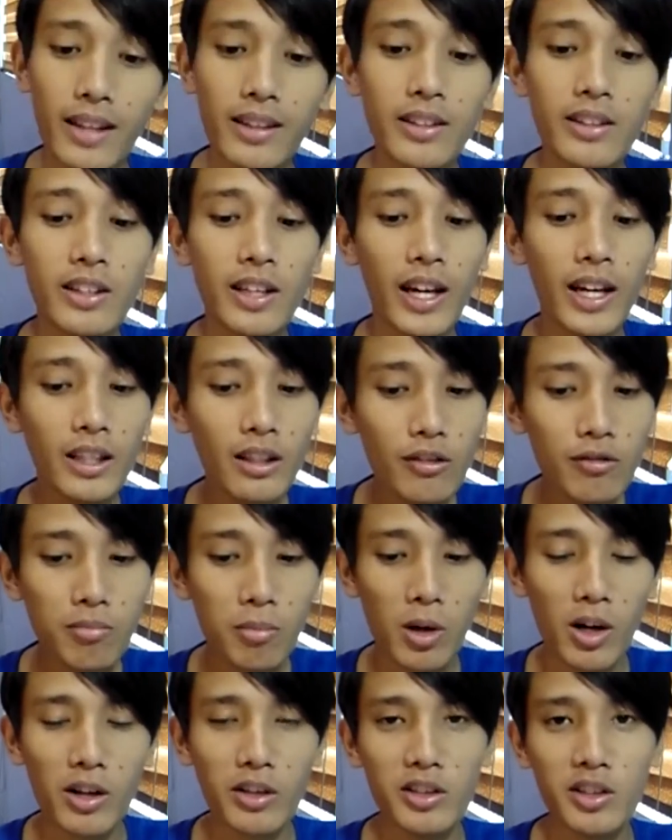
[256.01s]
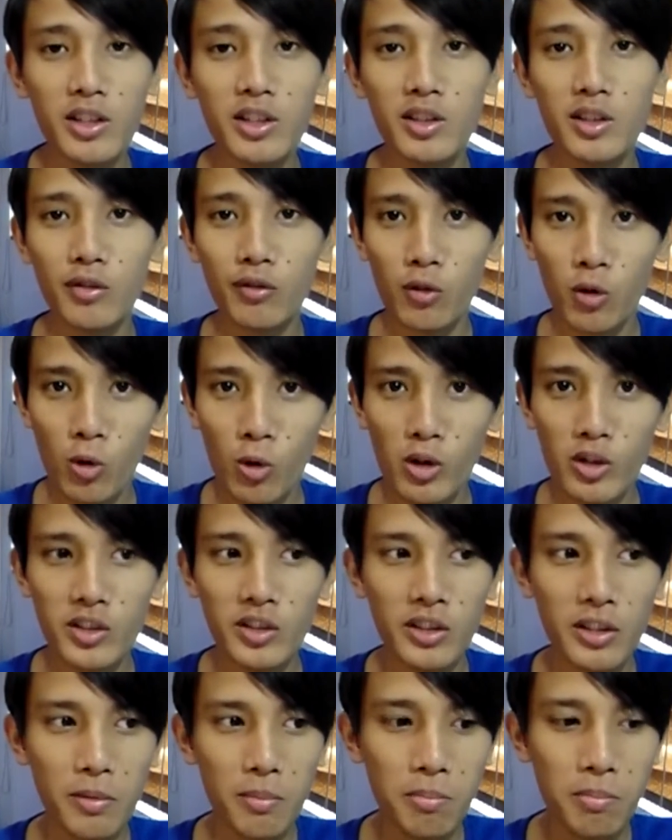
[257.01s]
And at the end of March is, of
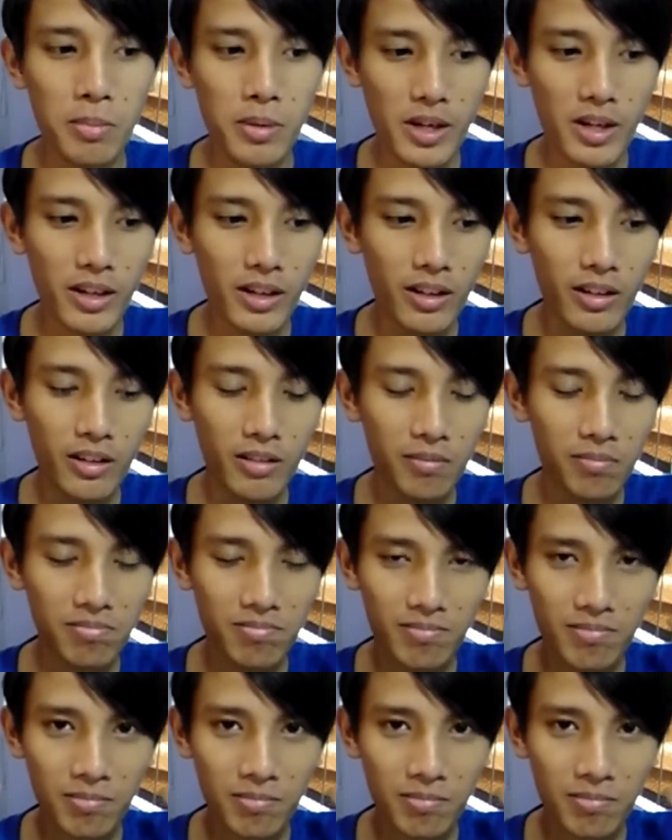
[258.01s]
course, the big